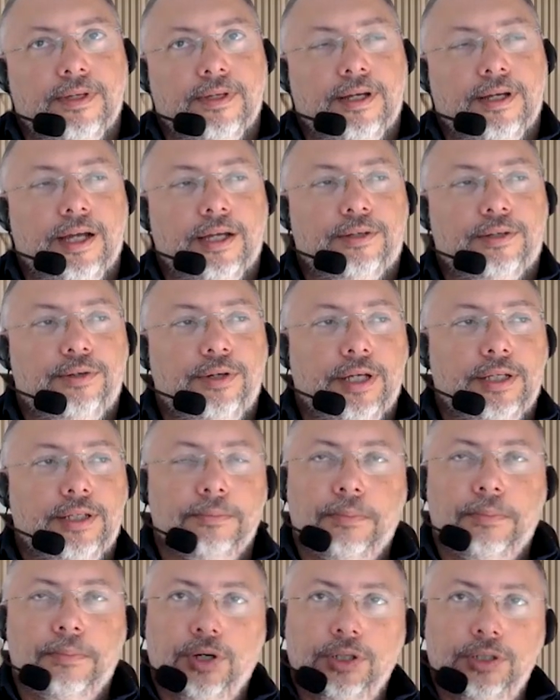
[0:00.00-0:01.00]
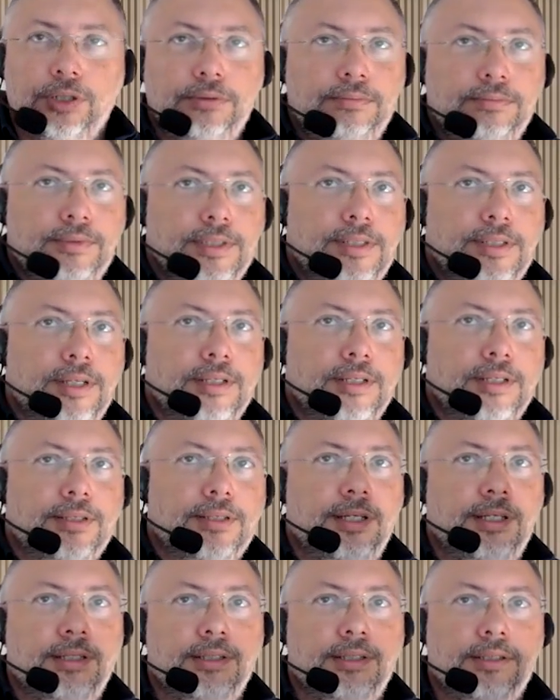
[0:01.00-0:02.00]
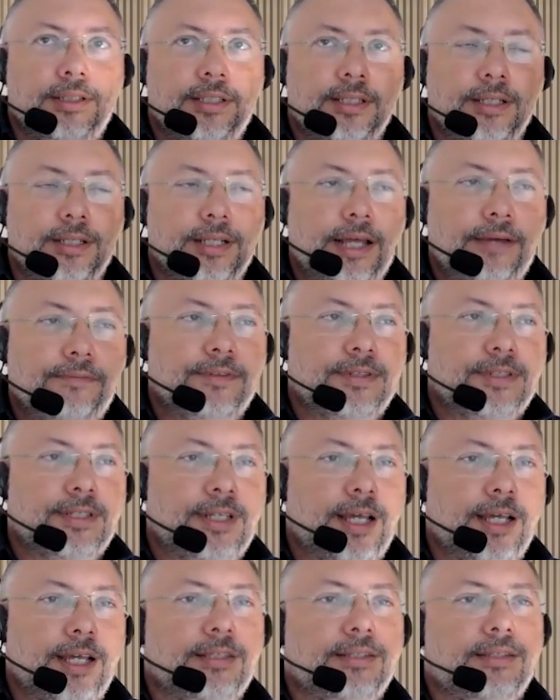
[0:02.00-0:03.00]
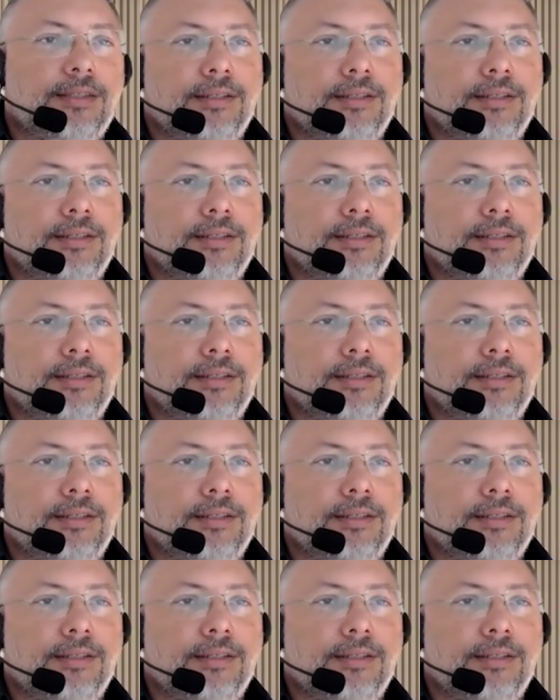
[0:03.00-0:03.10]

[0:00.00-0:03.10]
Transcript: I created a model. This is in the left side.